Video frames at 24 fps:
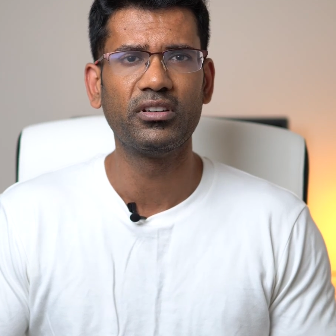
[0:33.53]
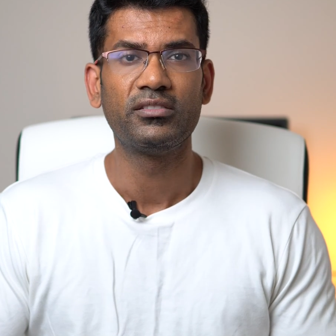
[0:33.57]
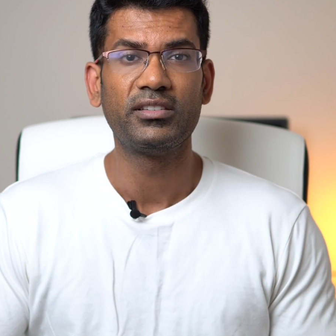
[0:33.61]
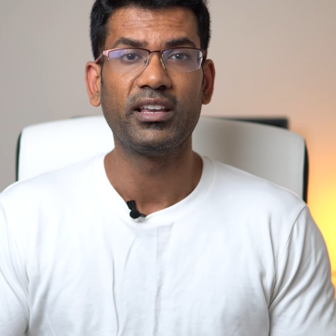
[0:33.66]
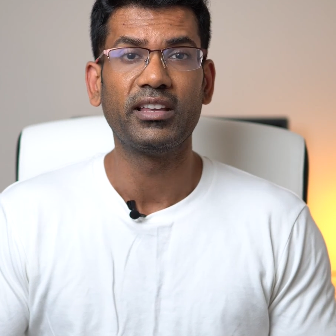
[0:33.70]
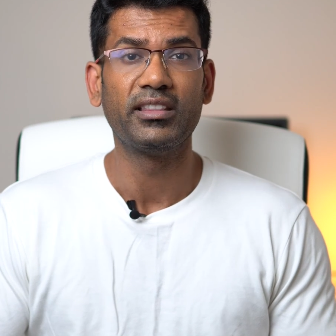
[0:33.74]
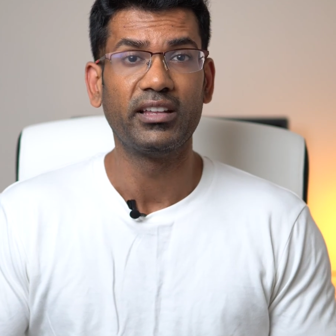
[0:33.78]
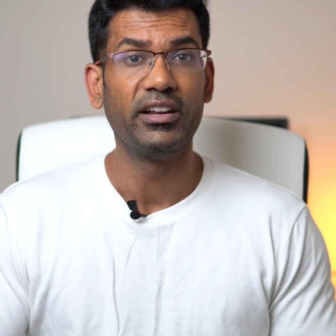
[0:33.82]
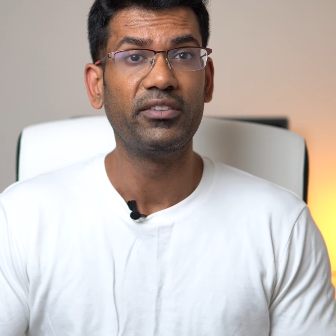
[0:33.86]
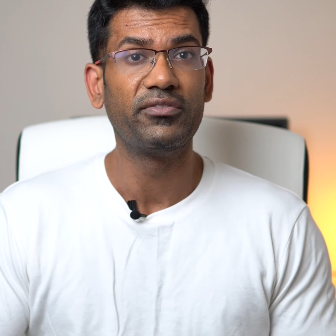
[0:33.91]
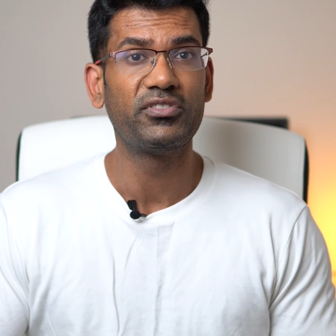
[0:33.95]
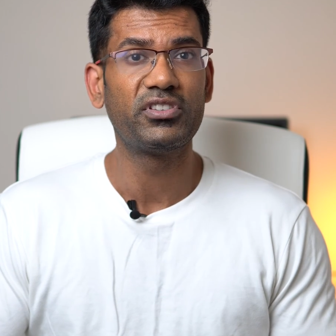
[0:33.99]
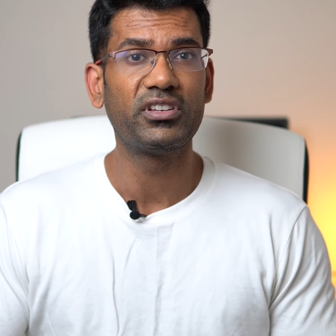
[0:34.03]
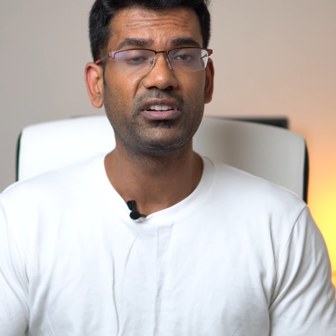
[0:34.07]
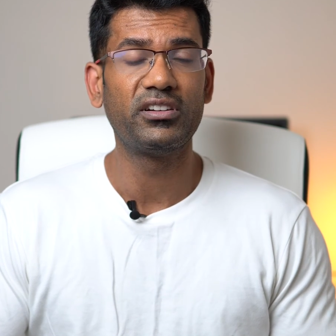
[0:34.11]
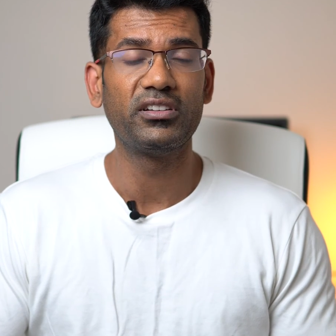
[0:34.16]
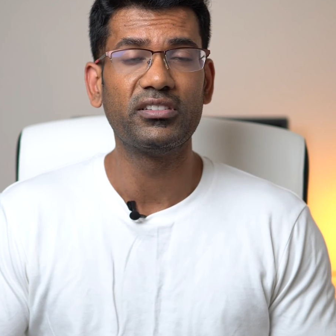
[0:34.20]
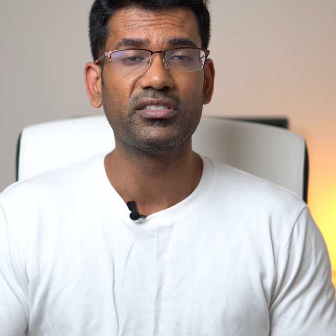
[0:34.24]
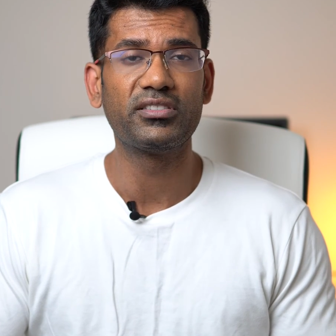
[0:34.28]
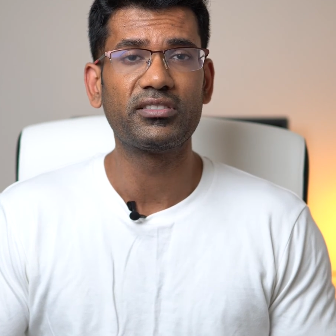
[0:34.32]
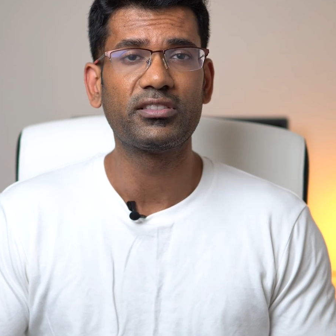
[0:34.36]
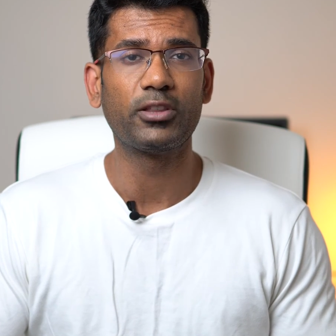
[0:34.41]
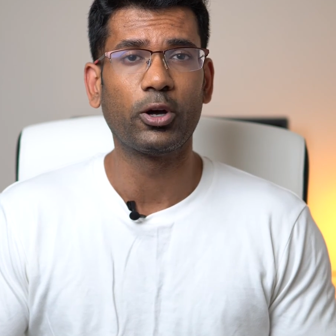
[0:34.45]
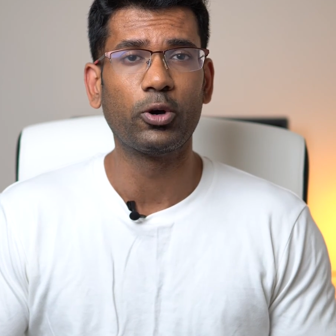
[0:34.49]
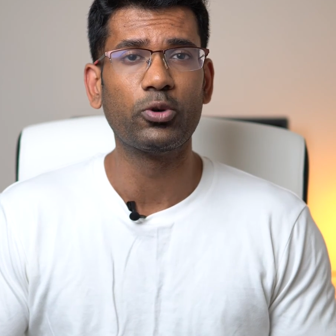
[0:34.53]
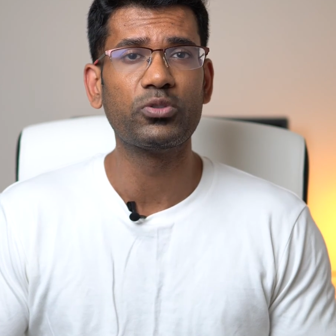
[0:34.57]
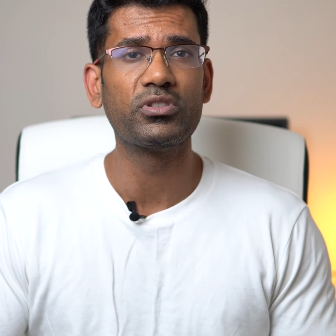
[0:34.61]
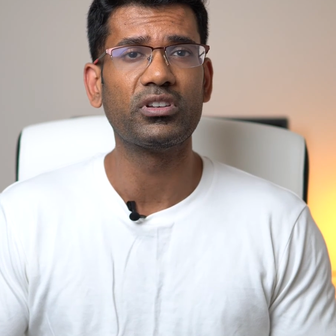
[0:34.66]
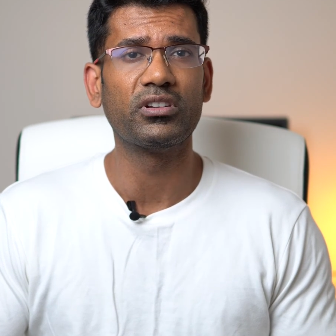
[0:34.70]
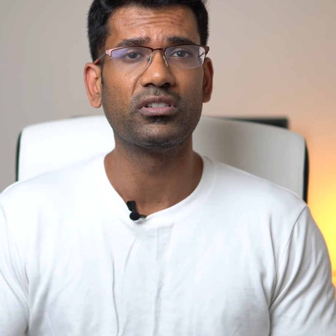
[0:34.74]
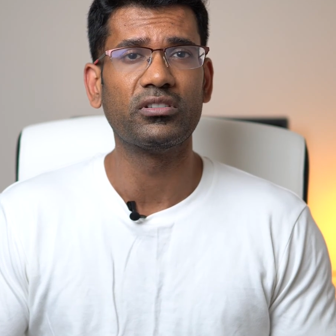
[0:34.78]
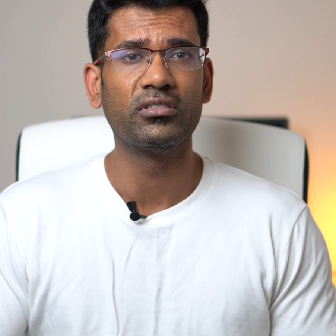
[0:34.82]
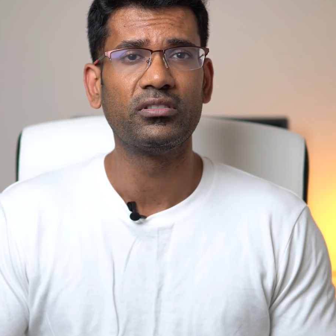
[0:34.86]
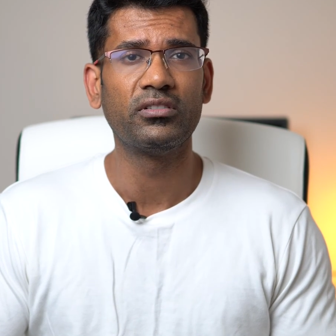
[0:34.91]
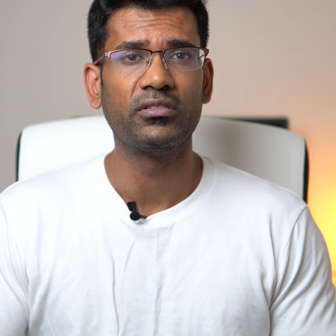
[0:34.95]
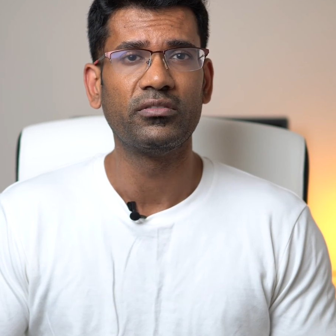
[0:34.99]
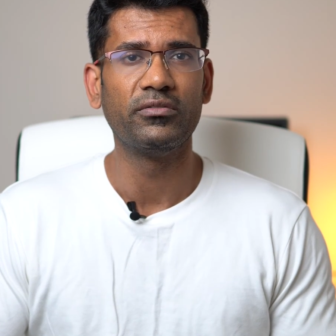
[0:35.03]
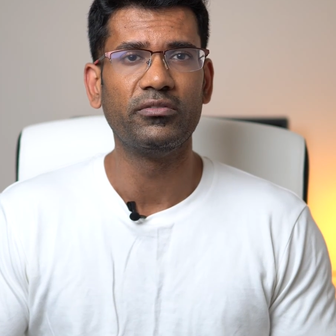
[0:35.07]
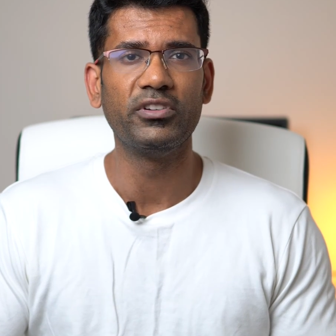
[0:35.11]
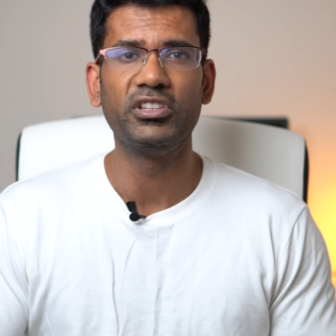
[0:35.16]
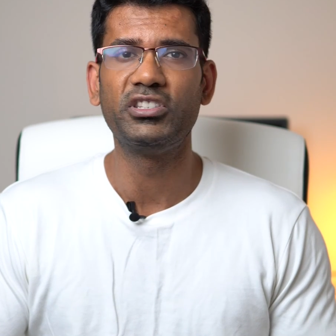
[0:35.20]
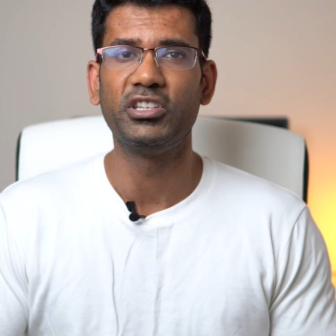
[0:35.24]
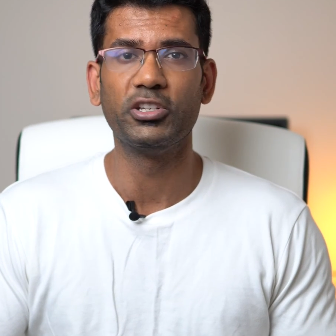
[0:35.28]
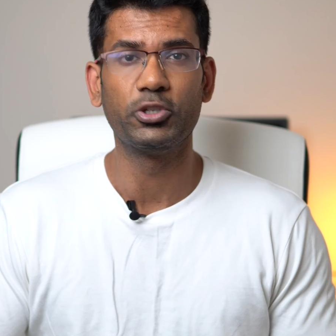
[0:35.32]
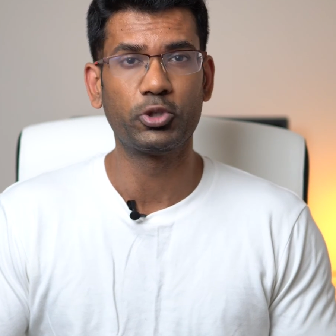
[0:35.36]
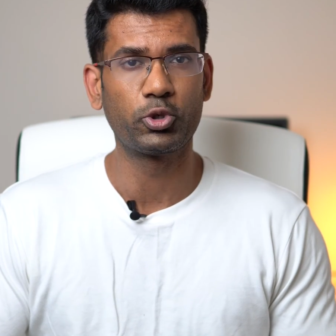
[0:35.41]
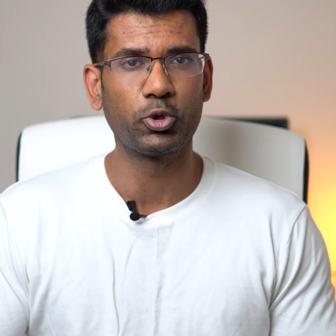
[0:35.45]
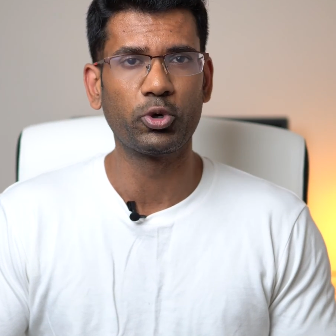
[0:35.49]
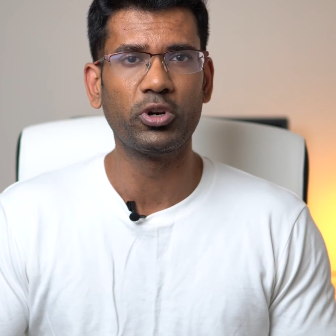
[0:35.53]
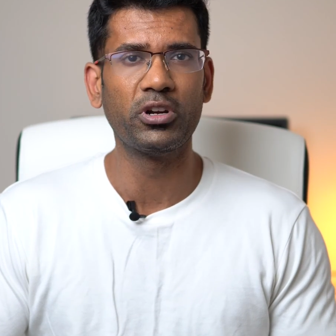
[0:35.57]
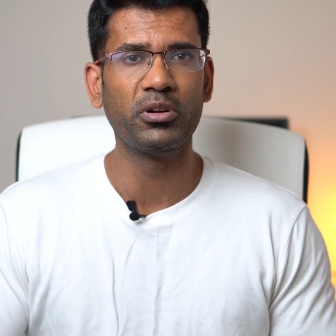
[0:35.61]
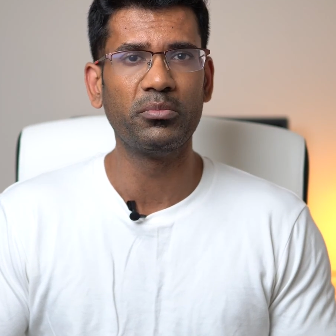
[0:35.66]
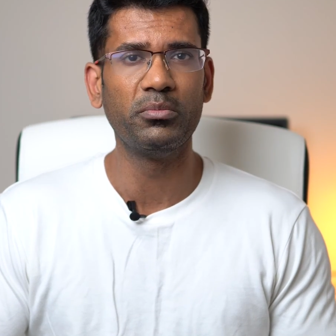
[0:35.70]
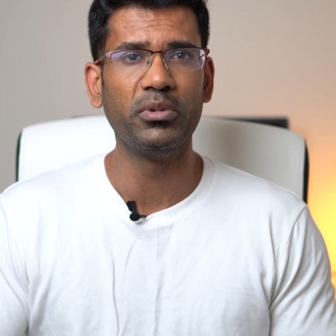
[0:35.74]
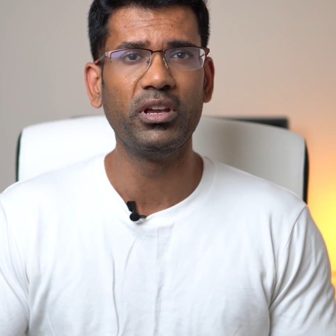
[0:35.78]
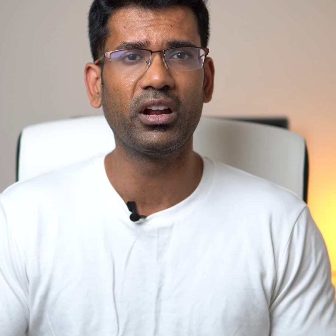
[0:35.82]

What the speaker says: Say the deficit is 1000, which it shouldn't